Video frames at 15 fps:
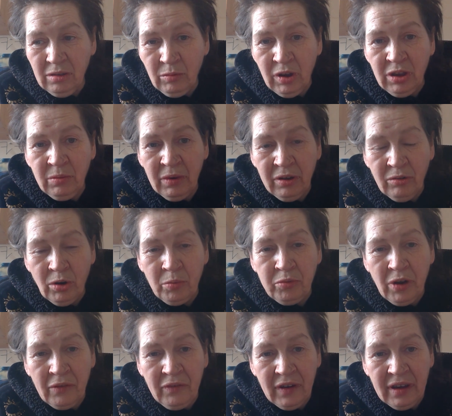we're all
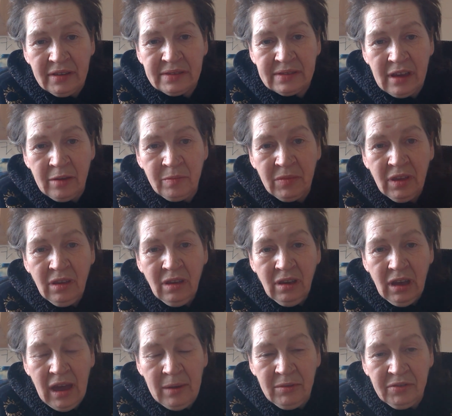prophets.
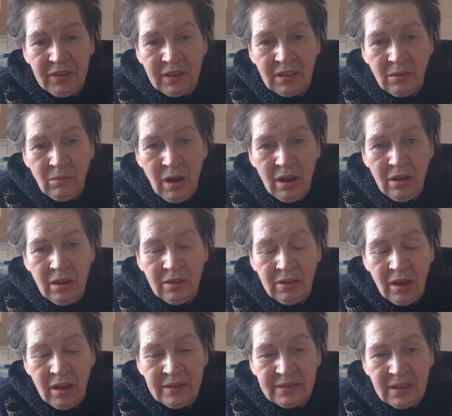Everything in the world
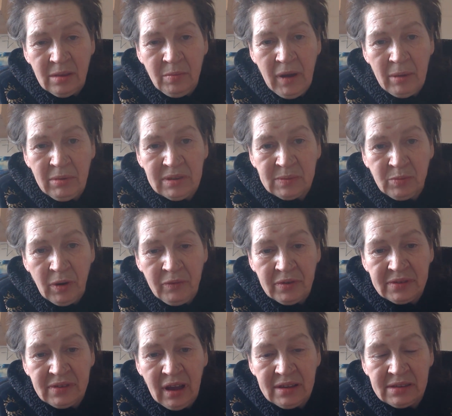that is in the Bible is
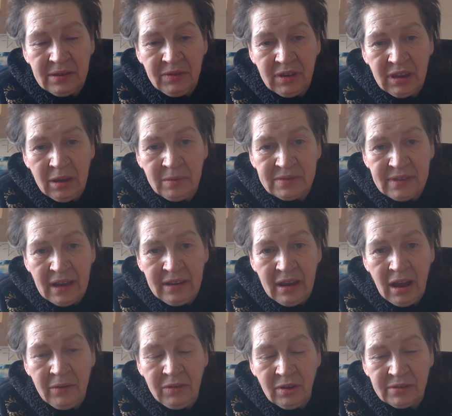prophesied. If you keep saying
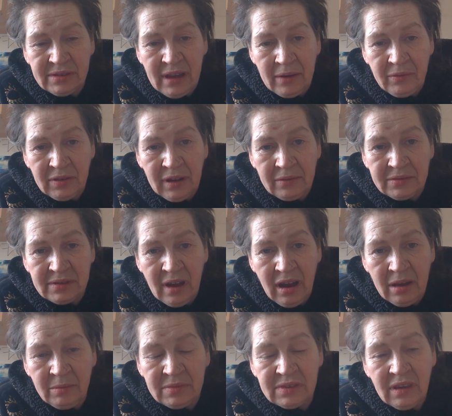it over yourself enough
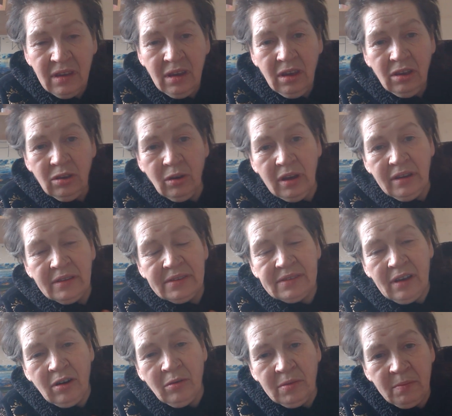times, your inner
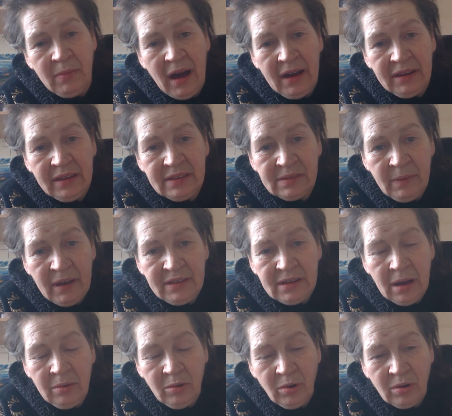soul, man, he's
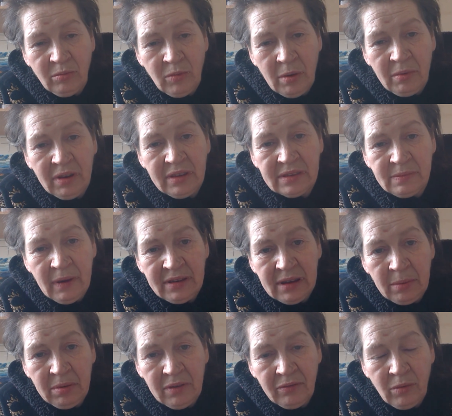made up, or woman, he's made
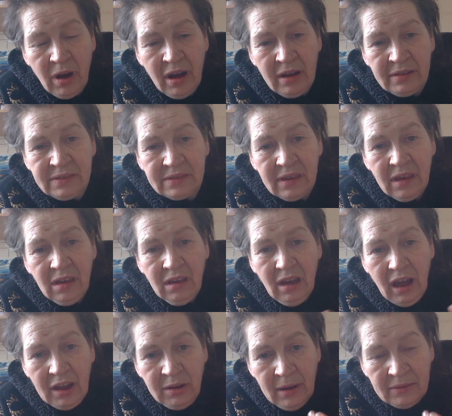up of words,
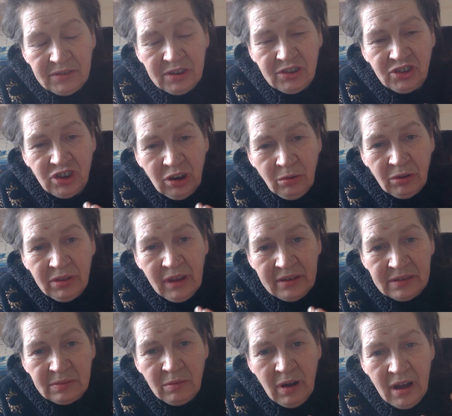and you have to chew on
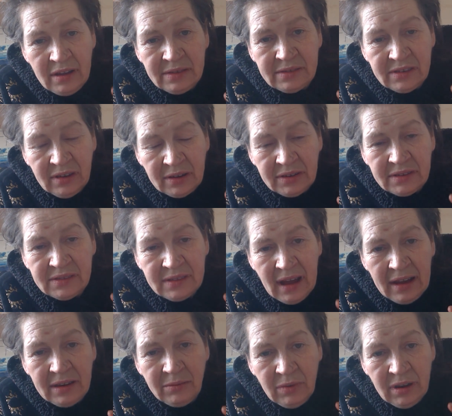those words to
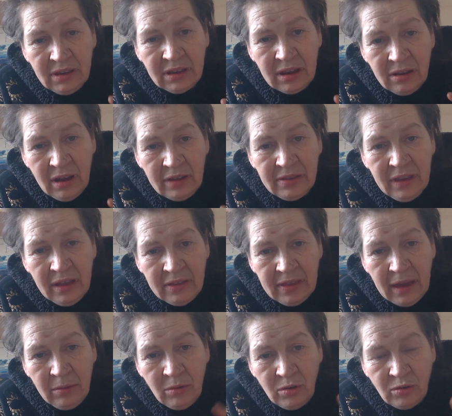understand,
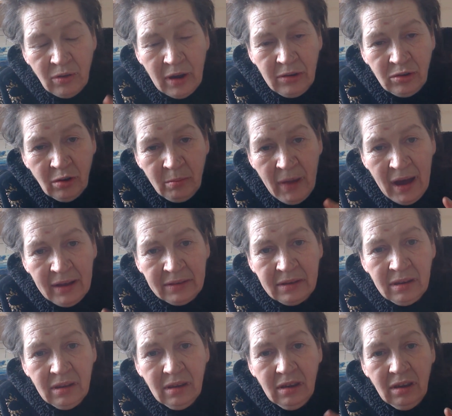and they will grow your
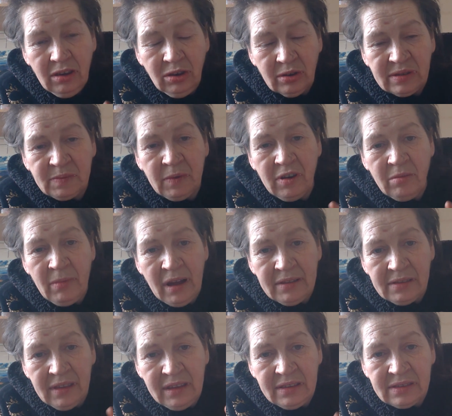man. Your spirit
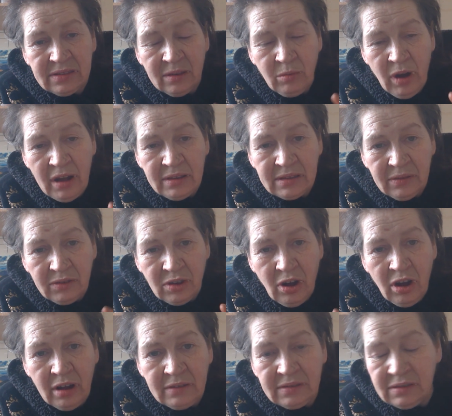man needs the words of
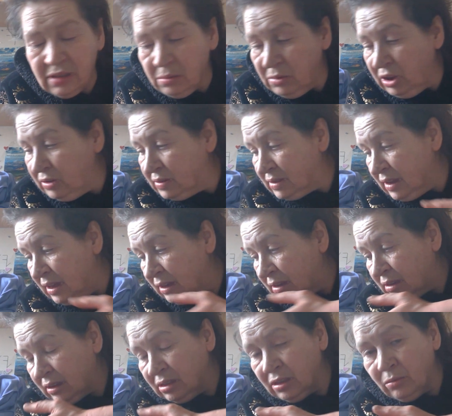God, the music,
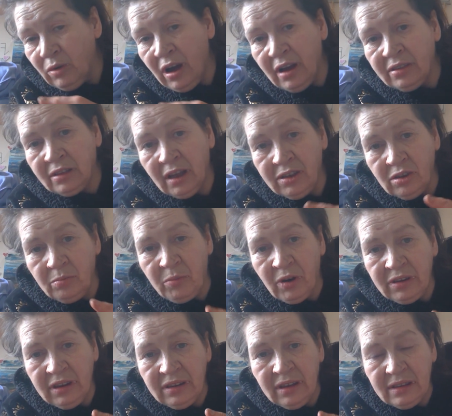and the word, like your
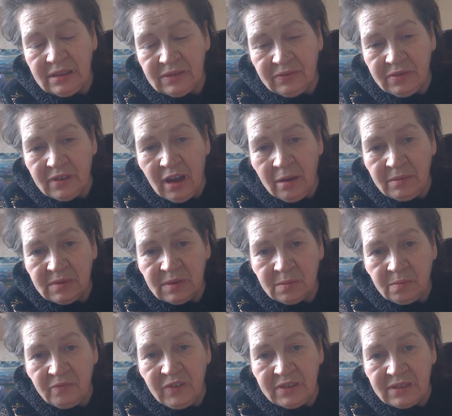body needs
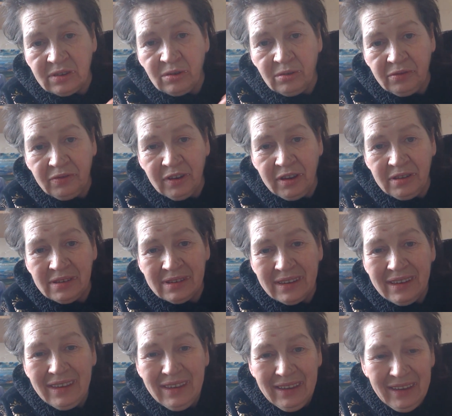physical food.
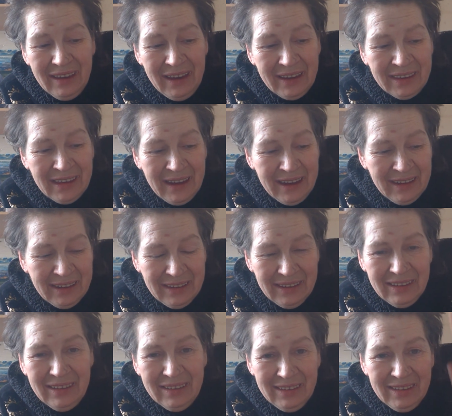Okay,
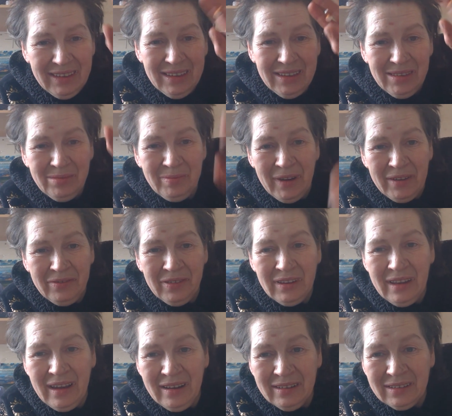bye
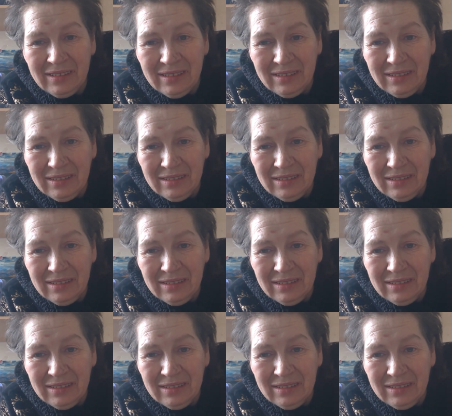for now.